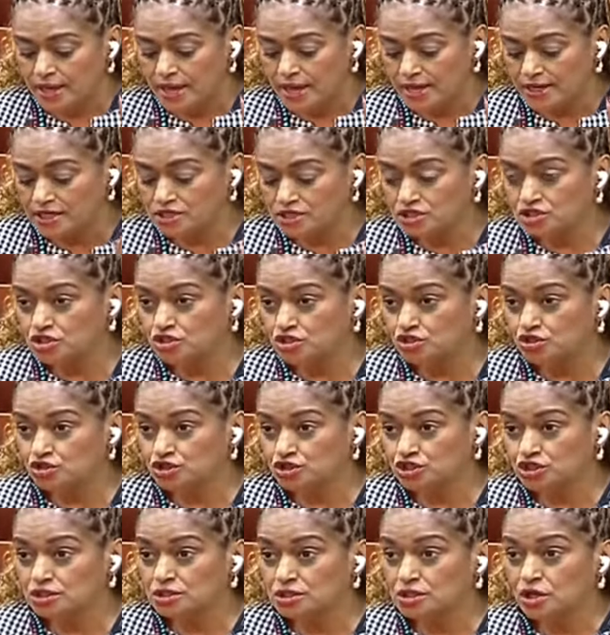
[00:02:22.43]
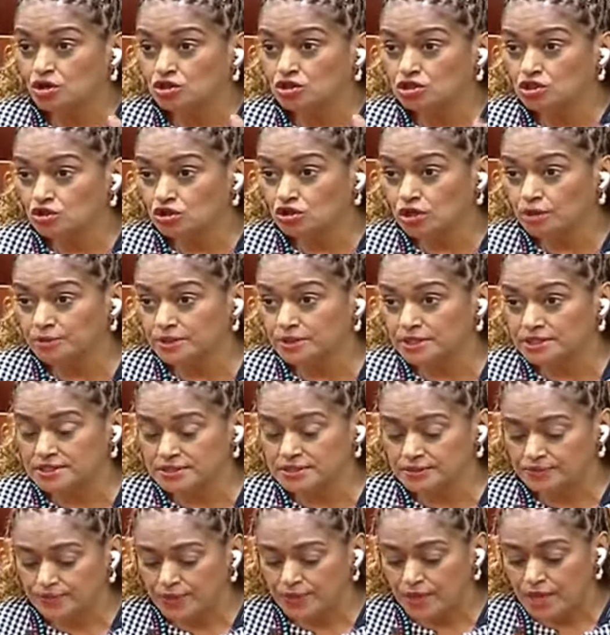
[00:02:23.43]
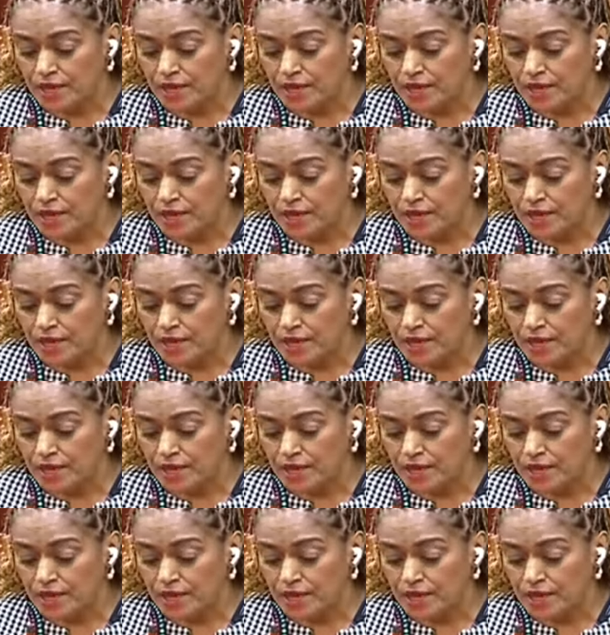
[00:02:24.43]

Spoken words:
an institution autonomous,